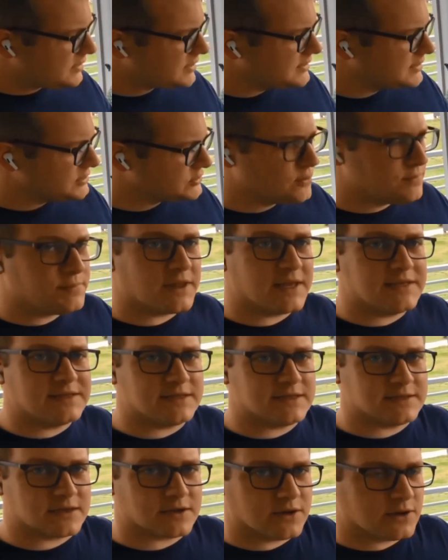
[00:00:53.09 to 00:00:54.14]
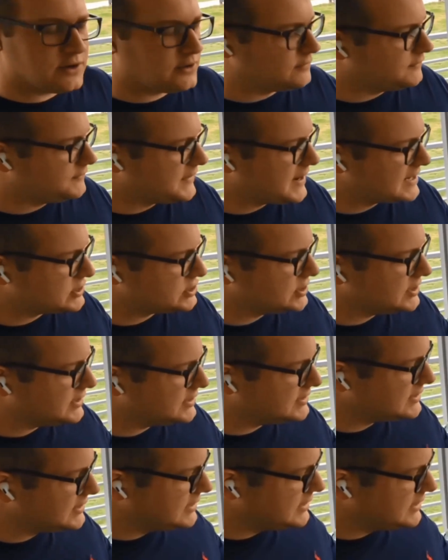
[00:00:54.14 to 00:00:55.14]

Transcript: This replaces the good old fashioned